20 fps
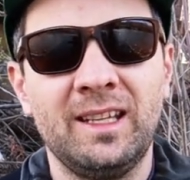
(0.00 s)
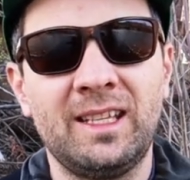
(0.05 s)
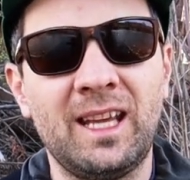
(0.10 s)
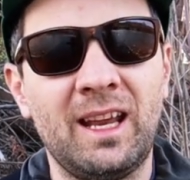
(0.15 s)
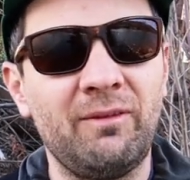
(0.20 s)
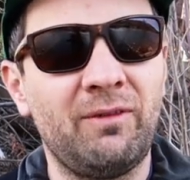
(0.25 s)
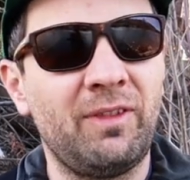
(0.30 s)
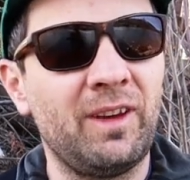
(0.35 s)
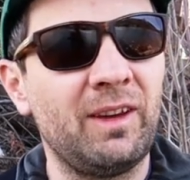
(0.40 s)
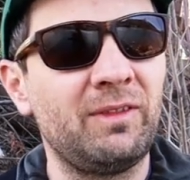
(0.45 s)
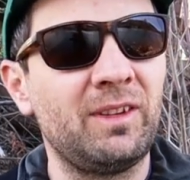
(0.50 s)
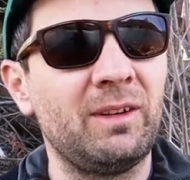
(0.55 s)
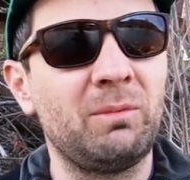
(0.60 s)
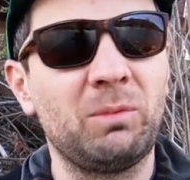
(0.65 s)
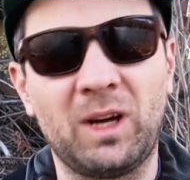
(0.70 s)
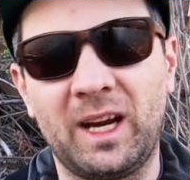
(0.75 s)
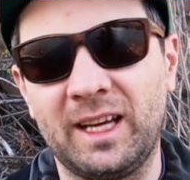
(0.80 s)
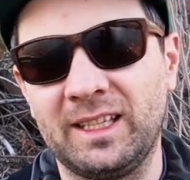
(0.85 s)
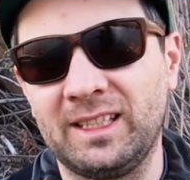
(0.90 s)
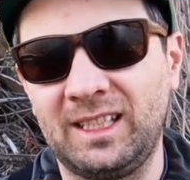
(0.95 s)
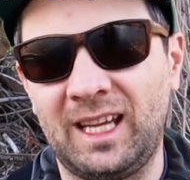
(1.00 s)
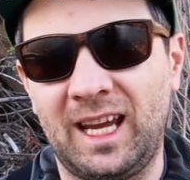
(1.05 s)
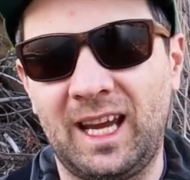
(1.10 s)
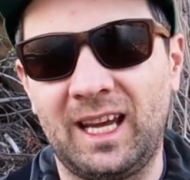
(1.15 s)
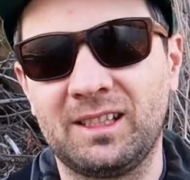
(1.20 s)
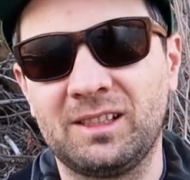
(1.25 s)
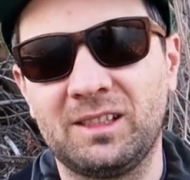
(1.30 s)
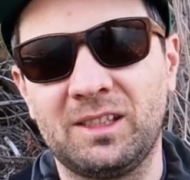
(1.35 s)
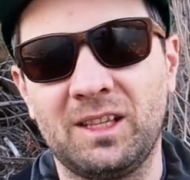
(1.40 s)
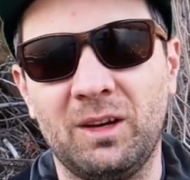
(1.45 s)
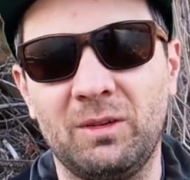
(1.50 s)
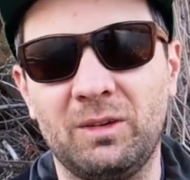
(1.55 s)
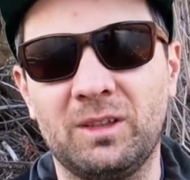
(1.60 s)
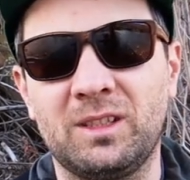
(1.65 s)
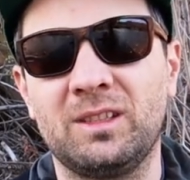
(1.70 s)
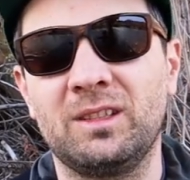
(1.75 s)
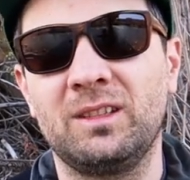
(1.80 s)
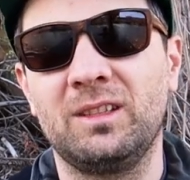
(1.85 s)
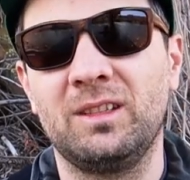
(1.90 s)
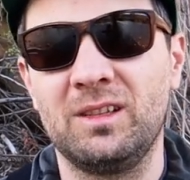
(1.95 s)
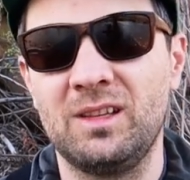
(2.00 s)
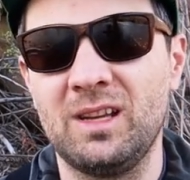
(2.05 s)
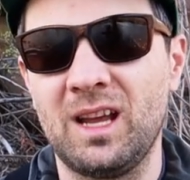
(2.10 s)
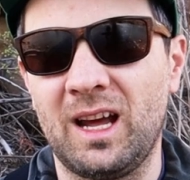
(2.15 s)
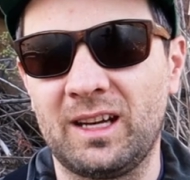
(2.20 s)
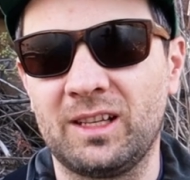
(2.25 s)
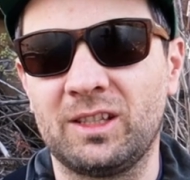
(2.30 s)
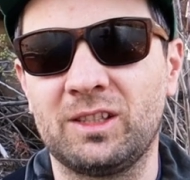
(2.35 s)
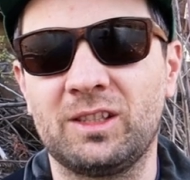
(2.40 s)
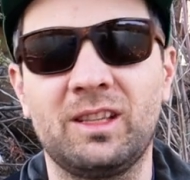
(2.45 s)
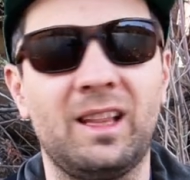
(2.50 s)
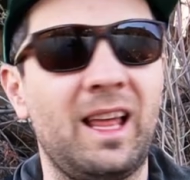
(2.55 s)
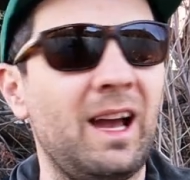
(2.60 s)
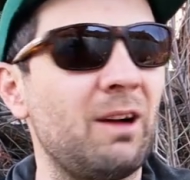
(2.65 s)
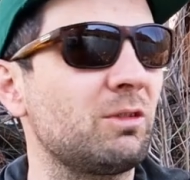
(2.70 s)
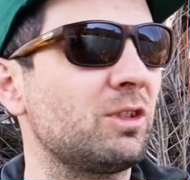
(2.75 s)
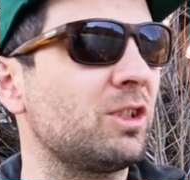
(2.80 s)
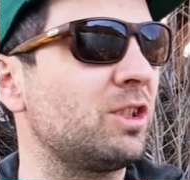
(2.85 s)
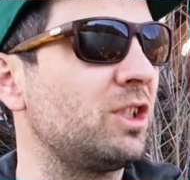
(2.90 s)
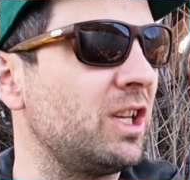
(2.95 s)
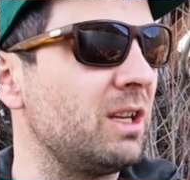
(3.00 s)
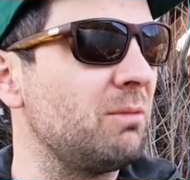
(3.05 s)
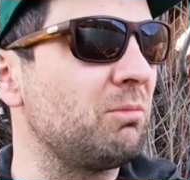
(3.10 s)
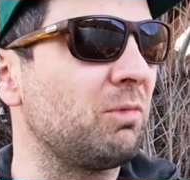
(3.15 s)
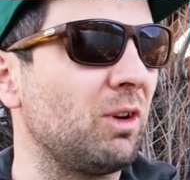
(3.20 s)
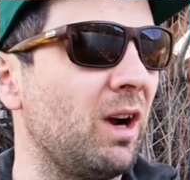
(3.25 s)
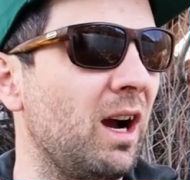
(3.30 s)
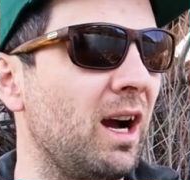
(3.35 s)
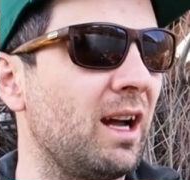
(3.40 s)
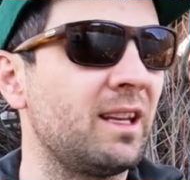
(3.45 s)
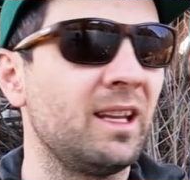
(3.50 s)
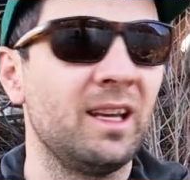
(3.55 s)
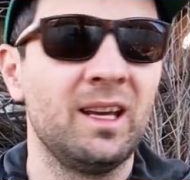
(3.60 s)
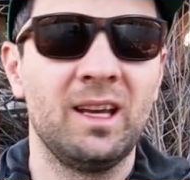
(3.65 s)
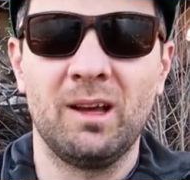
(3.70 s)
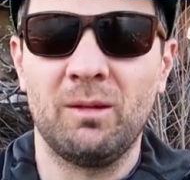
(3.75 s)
$10.50 price tag, so it's not a slouch cheap rod,